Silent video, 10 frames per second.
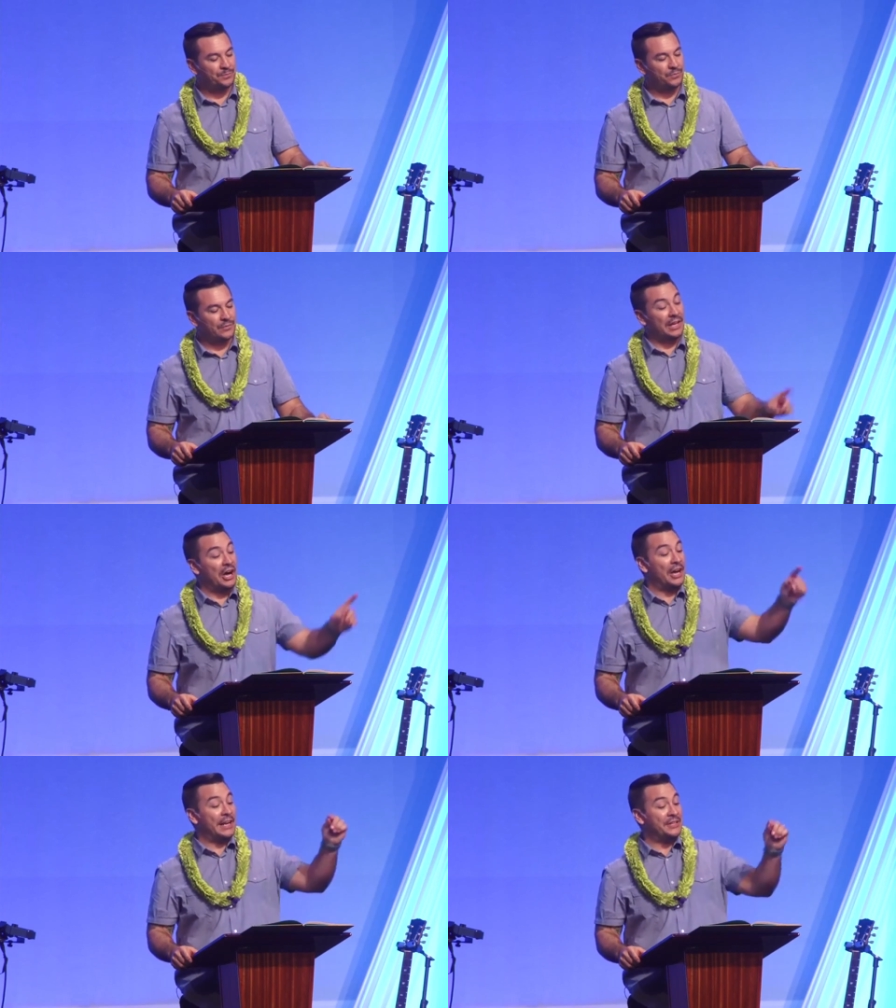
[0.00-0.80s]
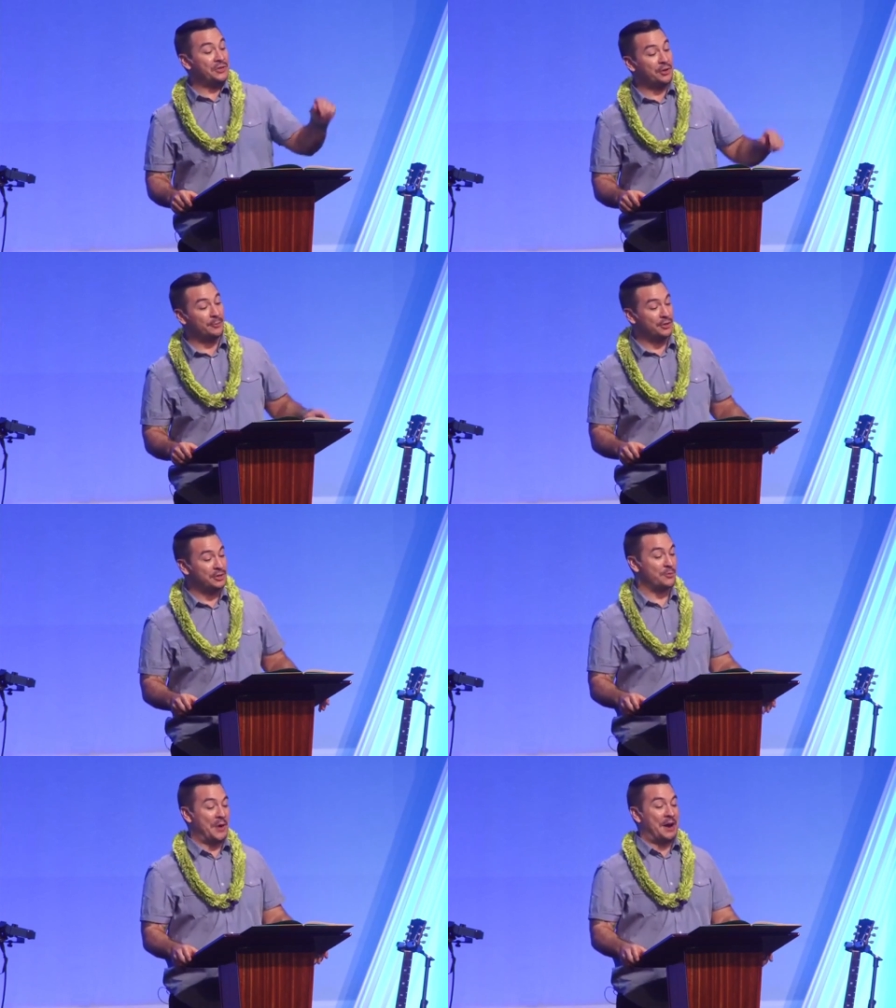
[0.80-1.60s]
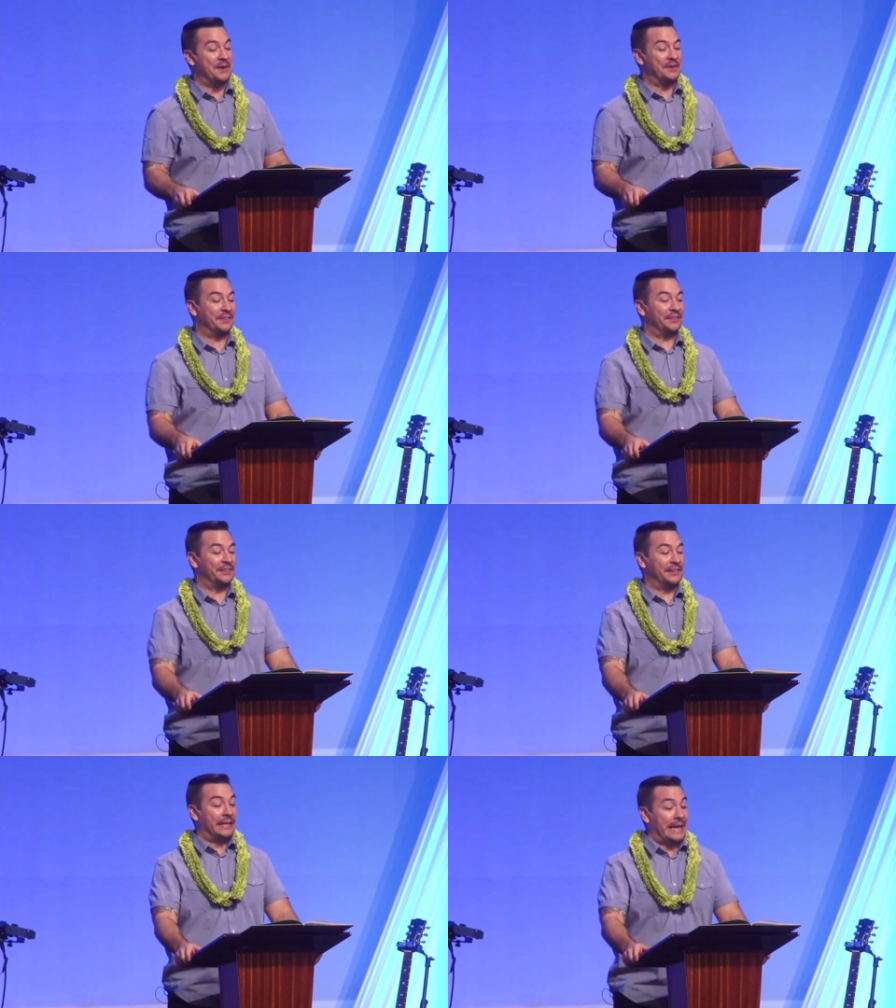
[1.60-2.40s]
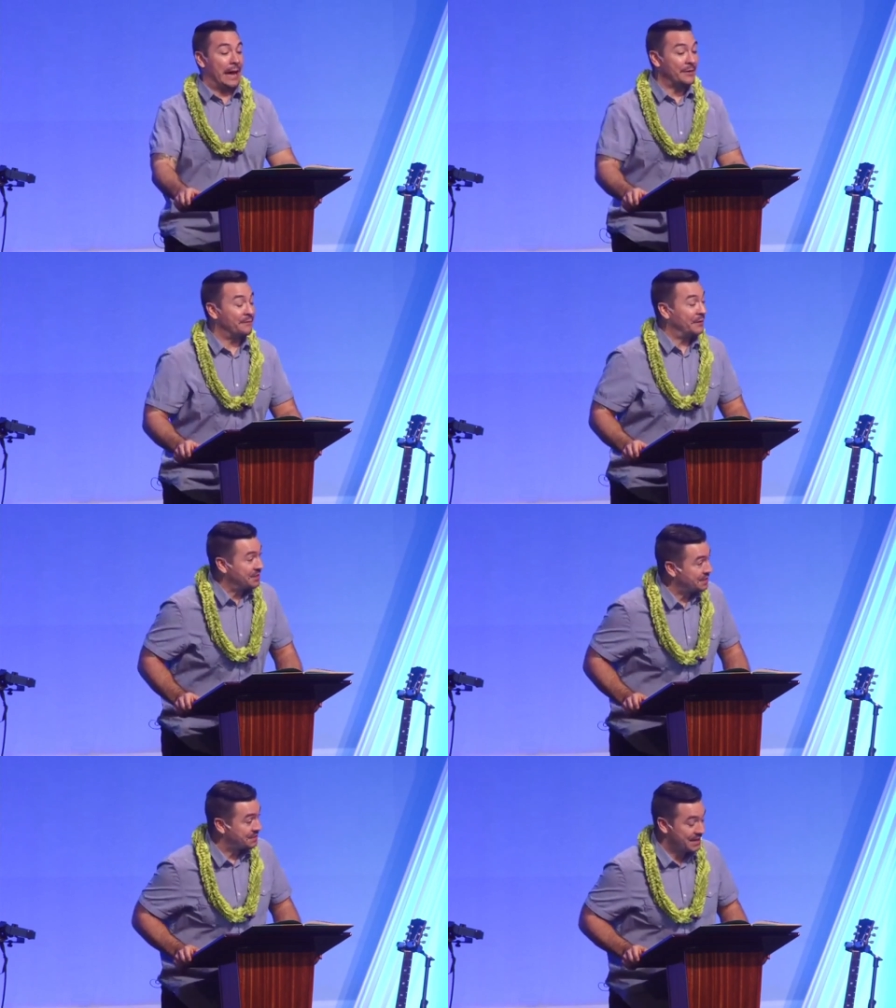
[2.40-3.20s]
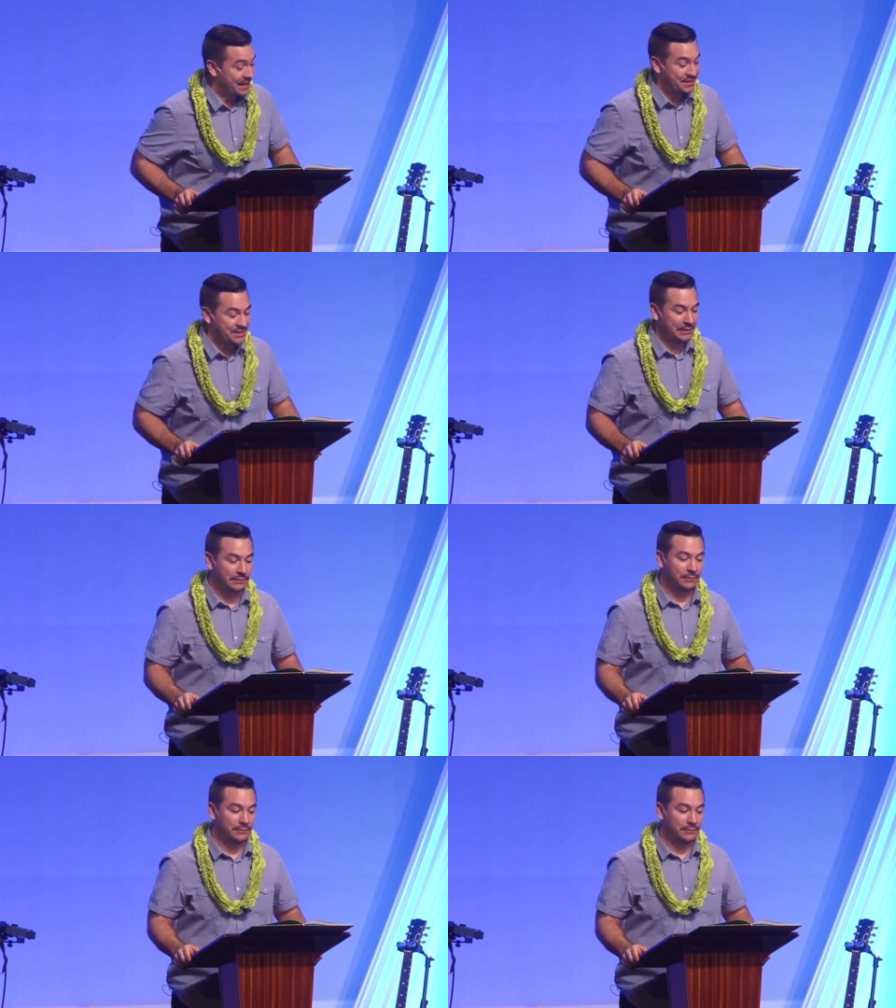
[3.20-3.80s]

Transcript: And God answered Herbert's prayer. Now he finishes things.